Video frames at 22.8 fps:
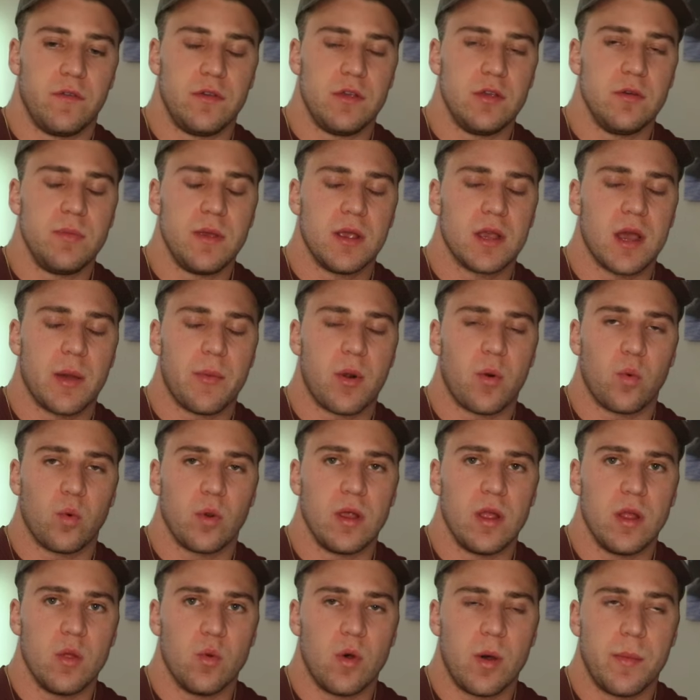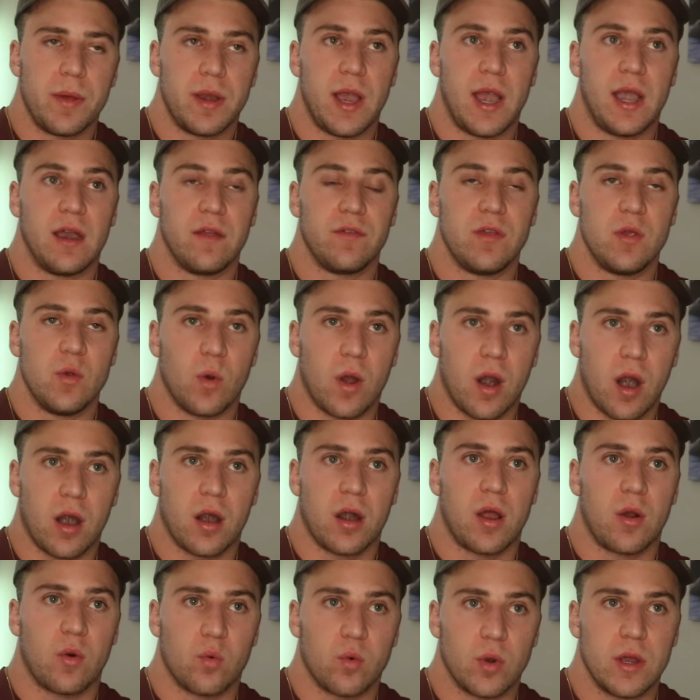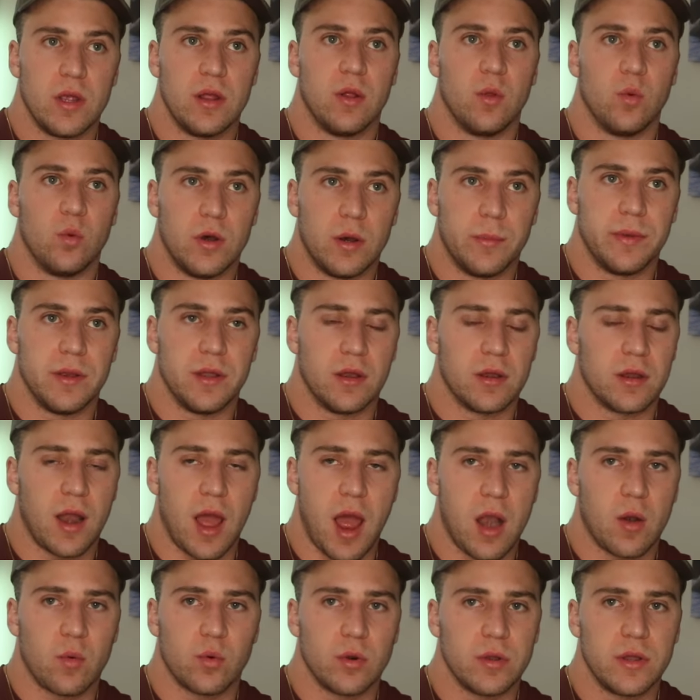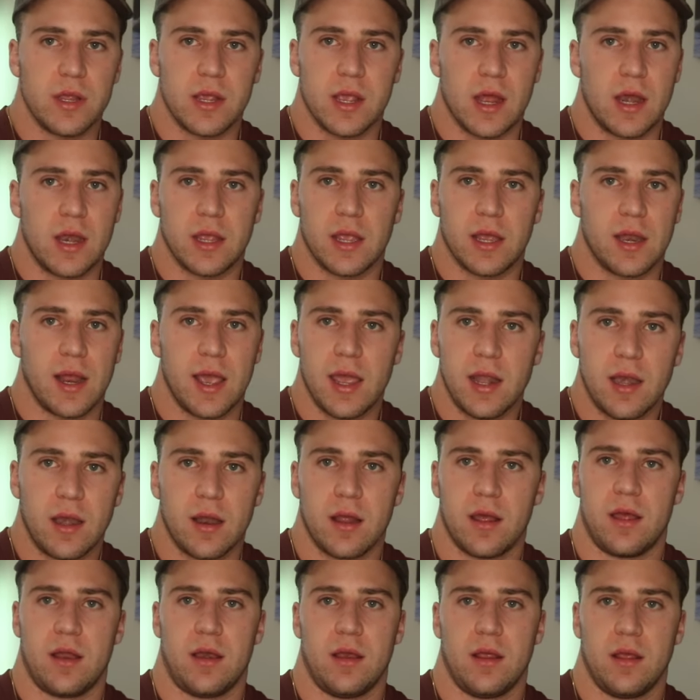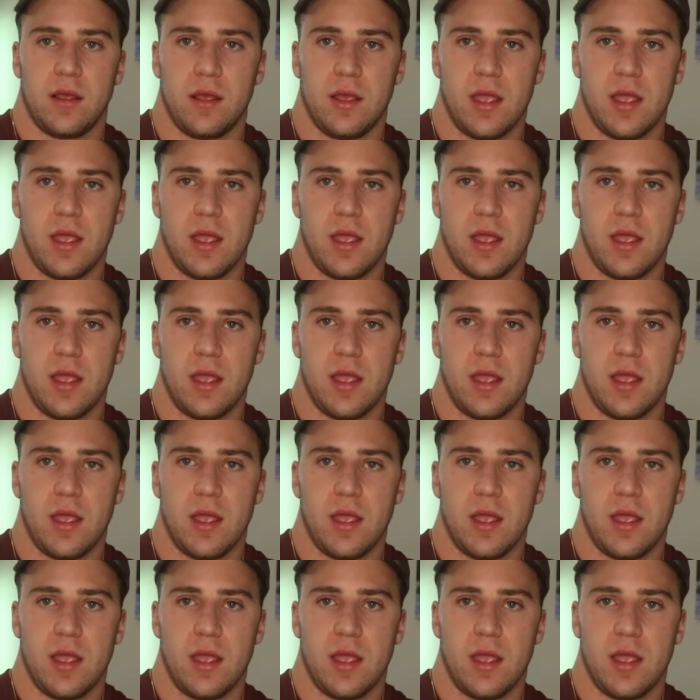If you become a real woman, and if you are a real woman, you're not really gonna get hated on.